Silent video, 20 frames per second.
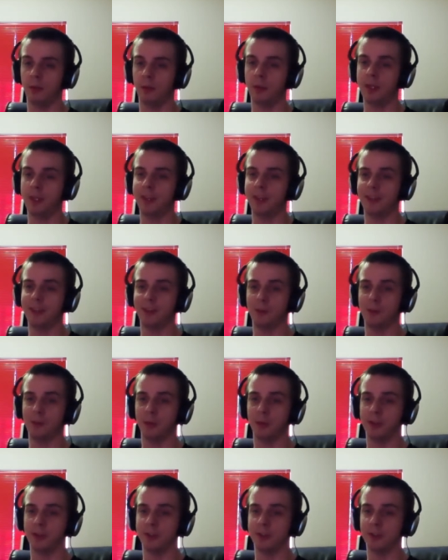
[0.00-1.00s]
we can either
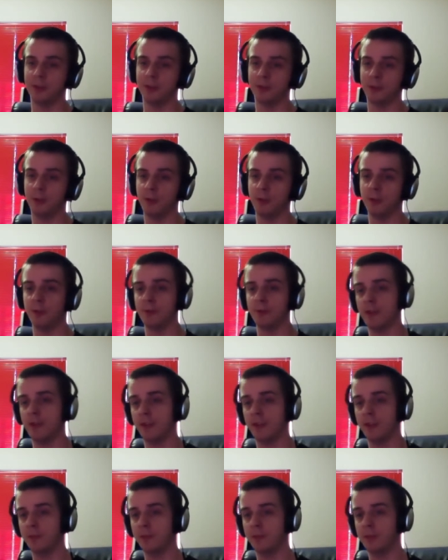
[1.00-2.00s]
put it into further
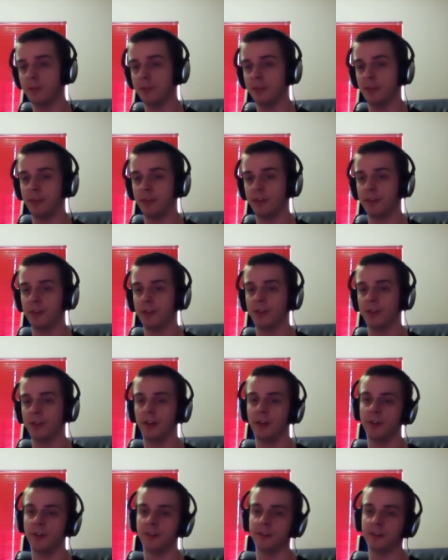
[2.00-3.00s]
development on the
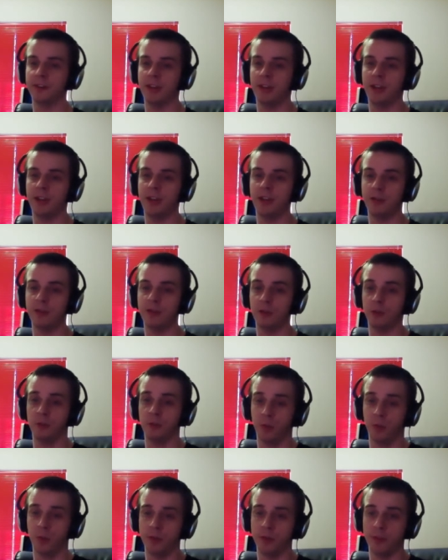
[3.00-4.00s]
on the site and do
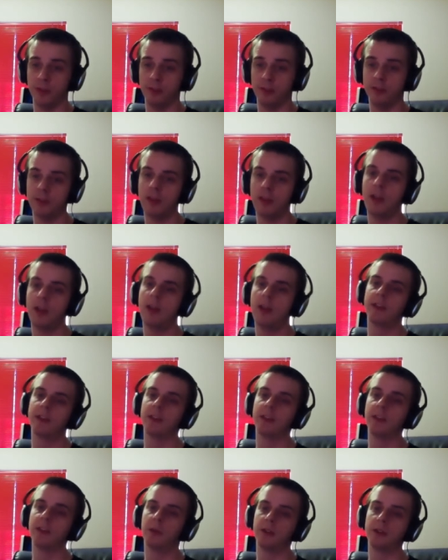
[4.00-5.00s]
more things that
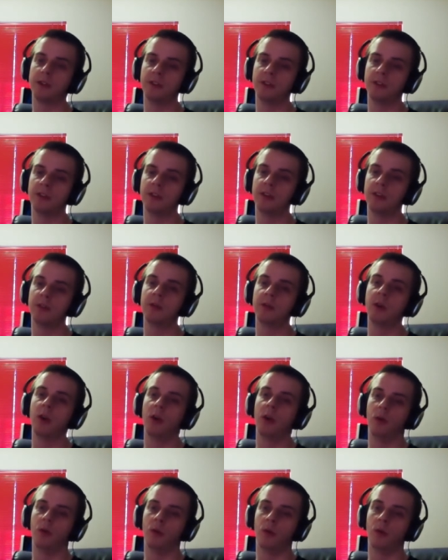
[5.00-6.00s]
you wanted to do,
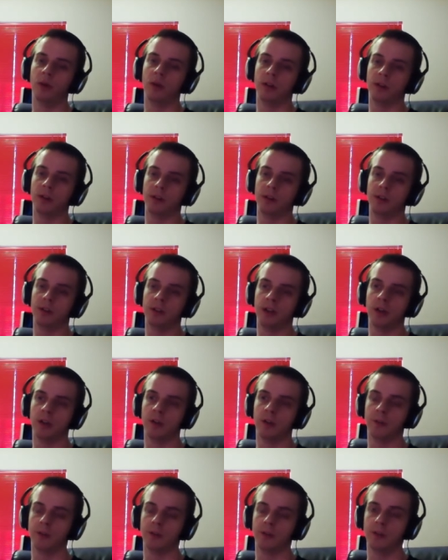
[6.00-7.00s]
or you
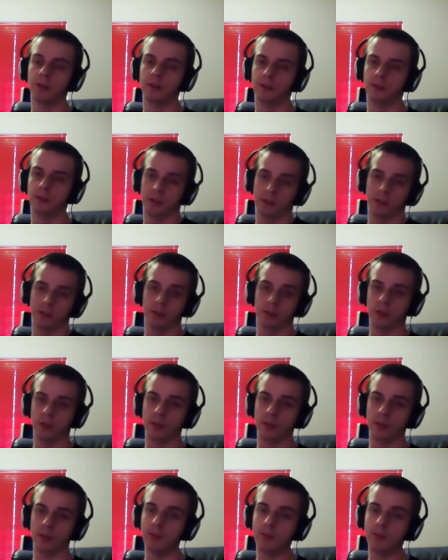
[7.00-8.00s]
know, you know, you could
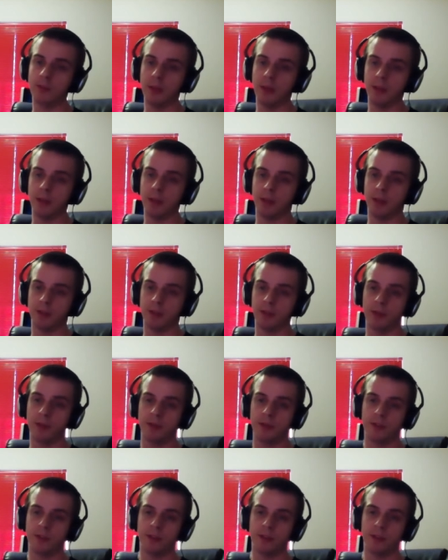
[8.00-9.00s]
keep that money and do other
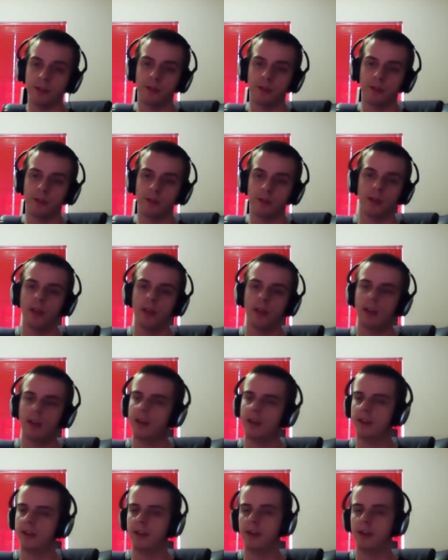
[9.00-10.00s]
things with it. He had
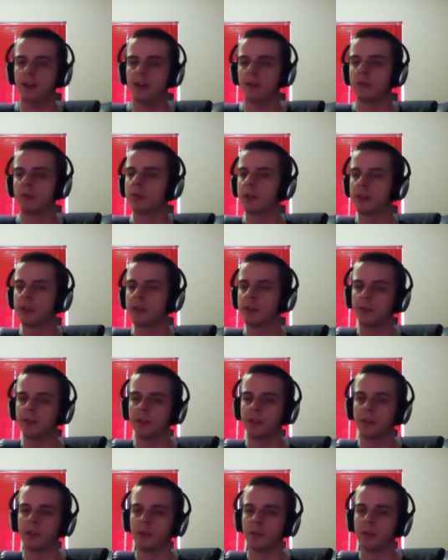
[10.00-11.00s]
a lot of really
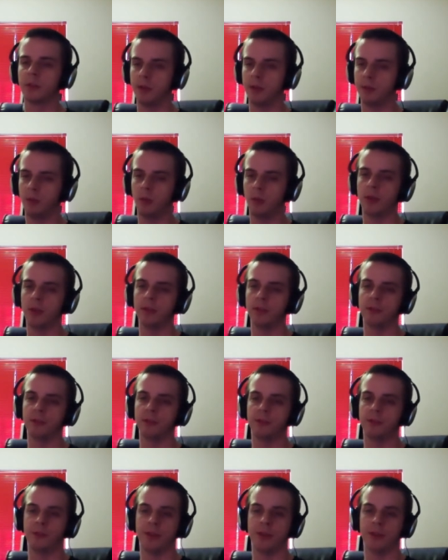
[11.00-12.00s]
really great points
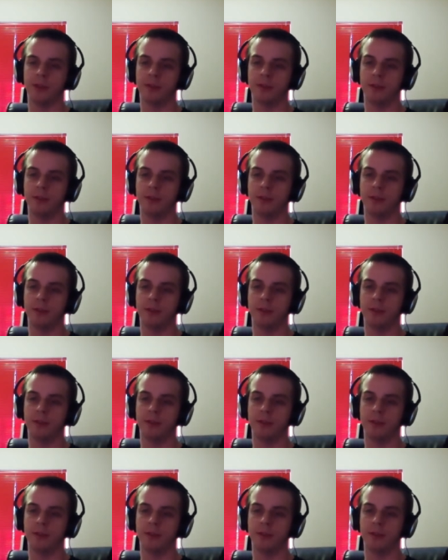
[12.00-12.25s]
through that